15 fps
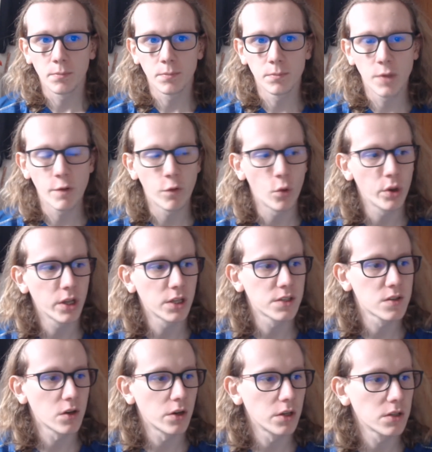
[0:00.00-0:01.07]
Before we get
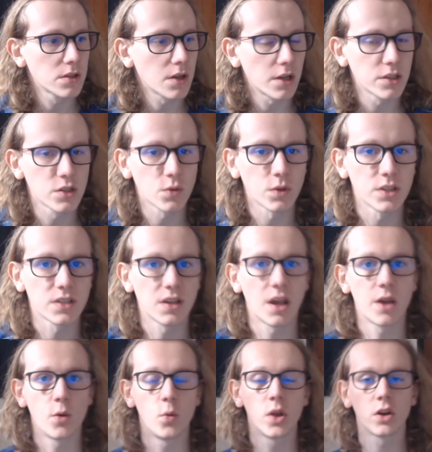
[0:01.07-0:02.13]
started, I just want to
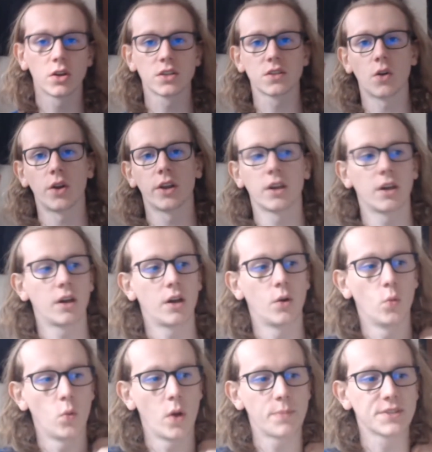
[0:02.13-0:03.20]
say we are starting a
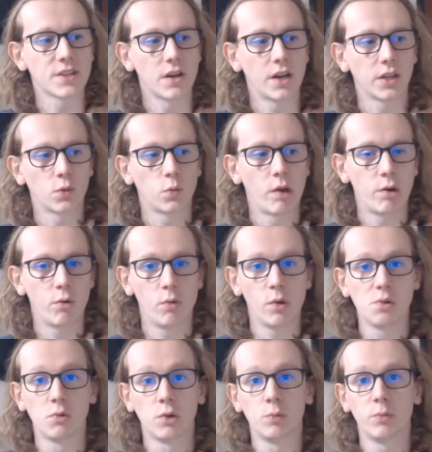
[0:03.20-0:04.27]
website where we
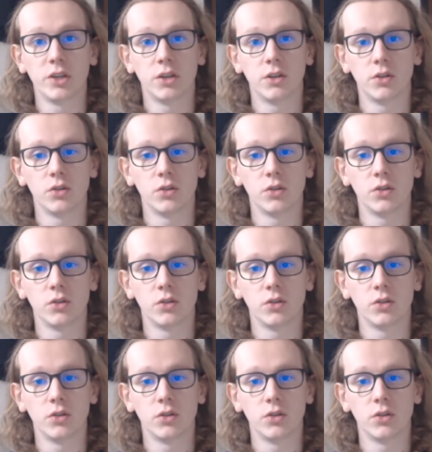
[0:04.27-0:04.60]
will be